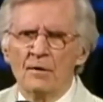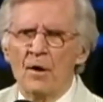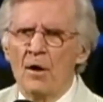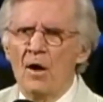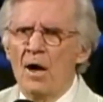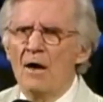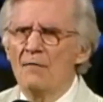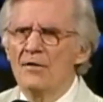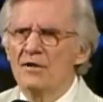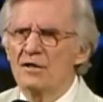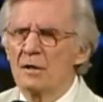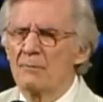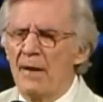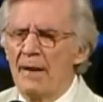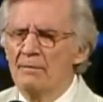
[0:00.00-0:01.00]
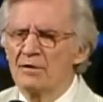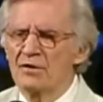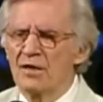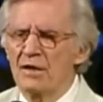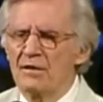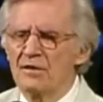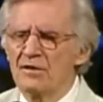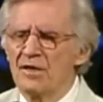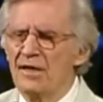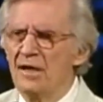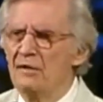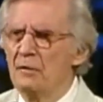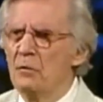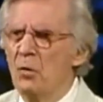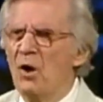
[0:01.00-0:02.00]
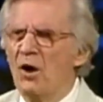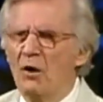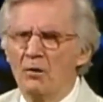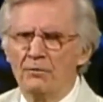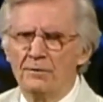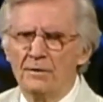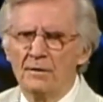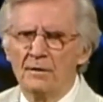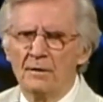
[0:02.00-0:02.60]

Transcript: The harvest, the Bible said, is the end of the world.